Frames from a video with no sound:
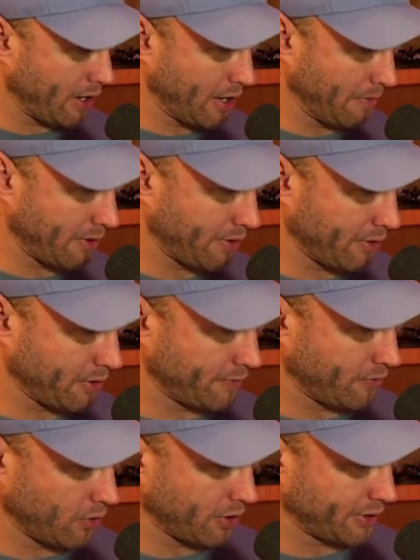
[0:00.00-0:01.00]
I'm going to search
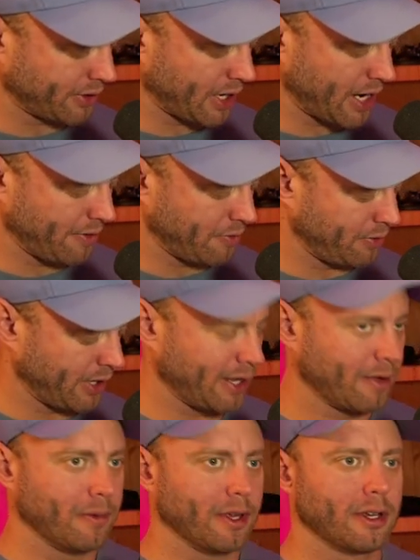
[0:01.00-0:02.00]
for Sky
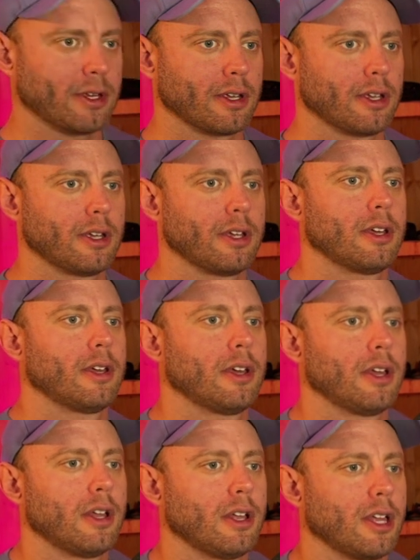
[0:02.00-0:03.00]
Replacement.
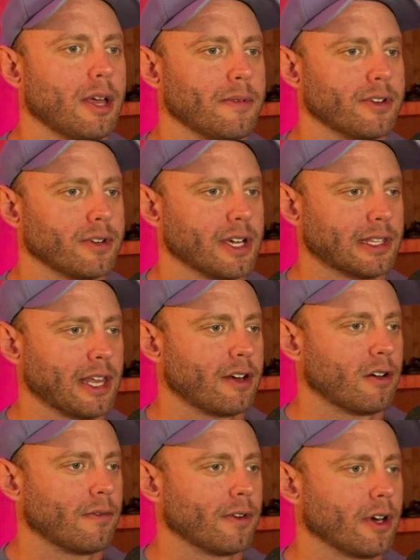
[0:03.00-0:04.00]
I'm going to drag that
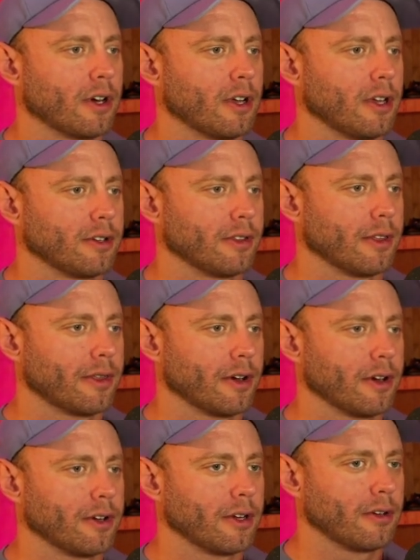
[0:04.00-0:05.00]
over onto the
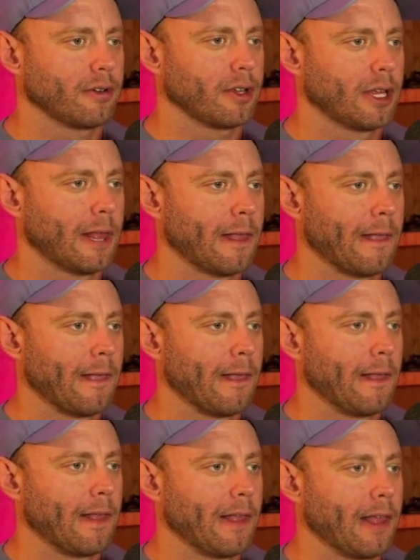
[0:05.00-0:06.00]
third node.
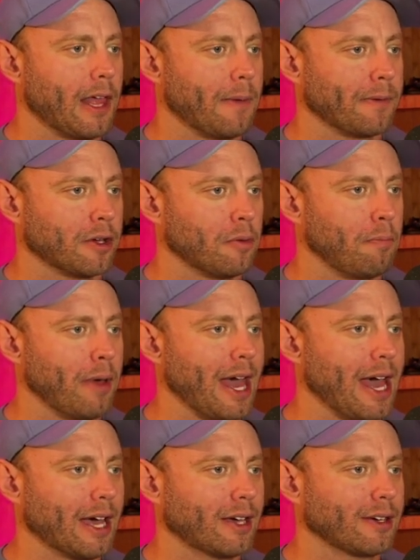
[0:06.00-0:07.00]
I'm going to go
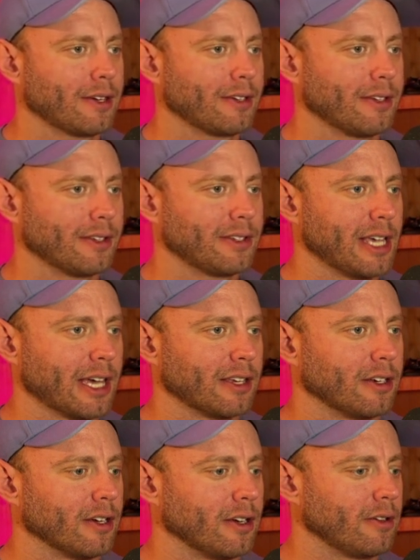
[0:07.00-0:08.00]
back to the
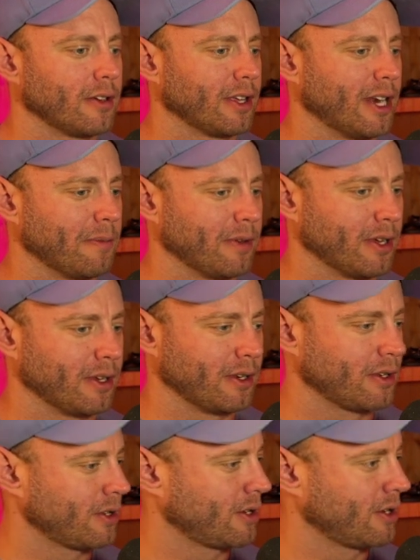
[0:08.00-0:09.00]
second node, and I'm going to
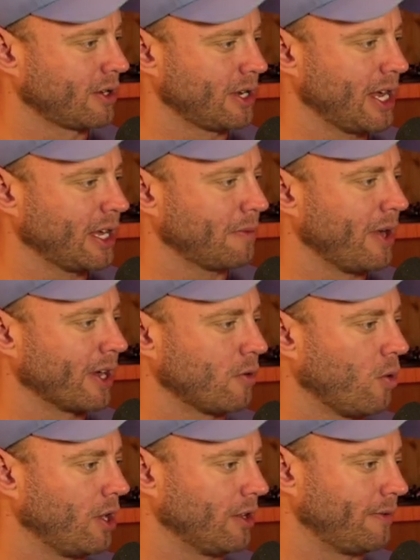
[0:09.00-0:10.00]
take my
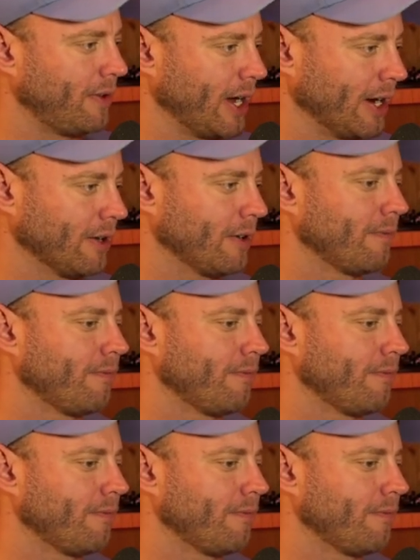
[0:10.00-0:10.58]
qualifier.